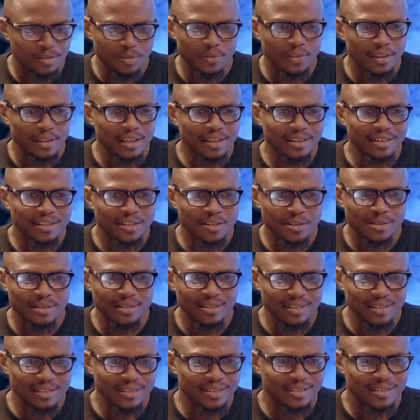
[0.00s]
you think
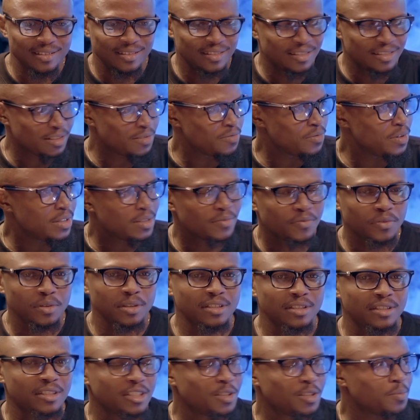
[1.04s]
is the reason for
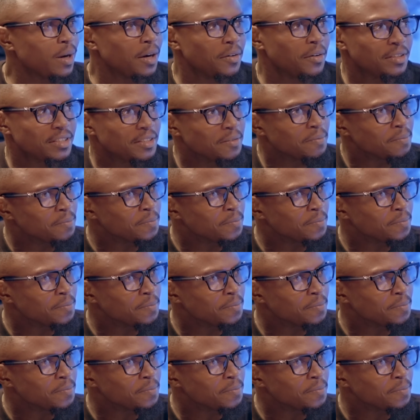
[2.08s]
this disparity?